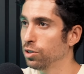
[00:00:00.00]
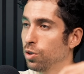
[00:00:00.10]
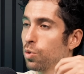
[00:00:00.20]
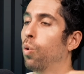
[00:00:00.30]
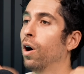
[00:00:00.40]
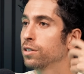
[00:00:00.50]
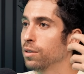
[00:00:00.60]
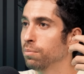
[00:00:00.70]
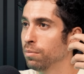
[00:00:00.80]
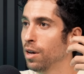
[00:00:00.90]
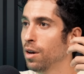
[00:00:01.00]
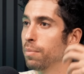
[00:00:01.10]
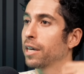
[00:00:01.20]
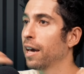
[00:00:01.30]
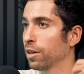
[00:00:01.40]
to quantum
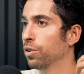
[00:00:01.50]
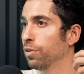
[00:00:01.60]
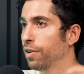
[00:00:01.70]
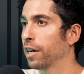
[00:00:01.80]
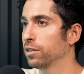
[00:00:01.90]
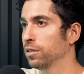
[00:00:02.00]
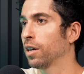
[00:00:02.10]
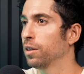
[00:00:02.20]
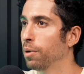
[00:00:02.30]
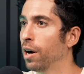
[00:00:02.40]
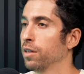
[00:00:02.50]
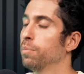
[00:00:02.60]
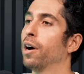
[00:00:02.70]
mechanical effects inside the body. The